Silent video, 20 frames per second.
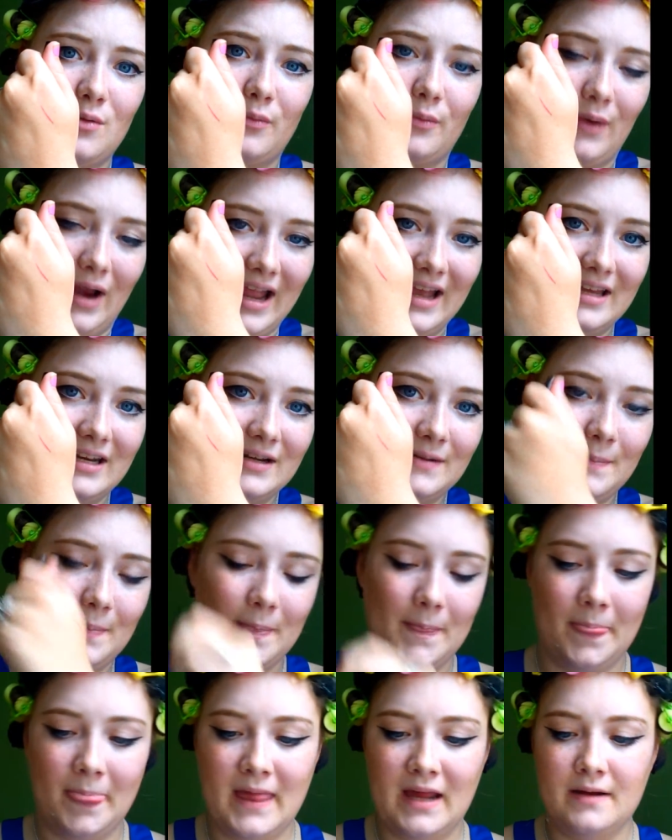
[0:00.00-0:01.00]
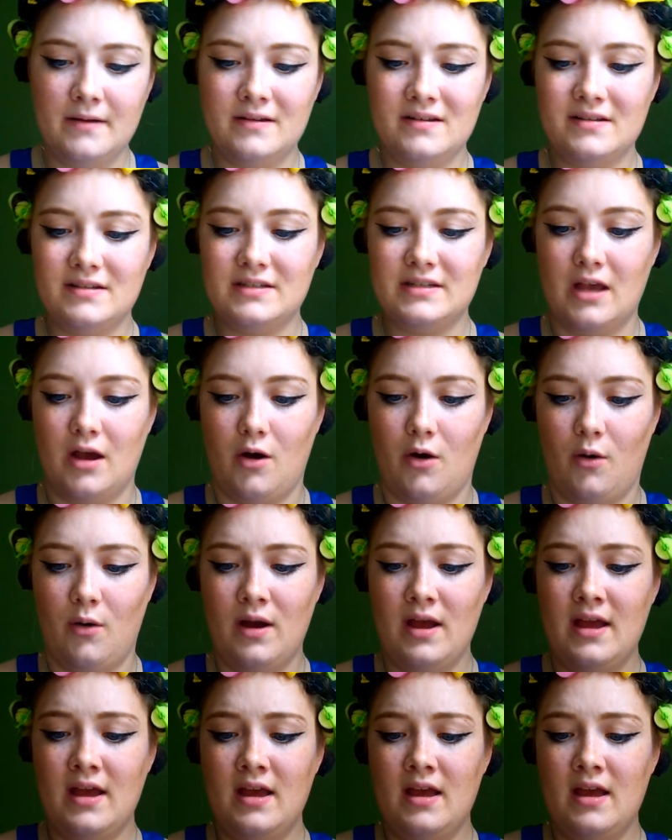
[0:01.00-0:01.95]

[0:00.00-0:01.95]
red. So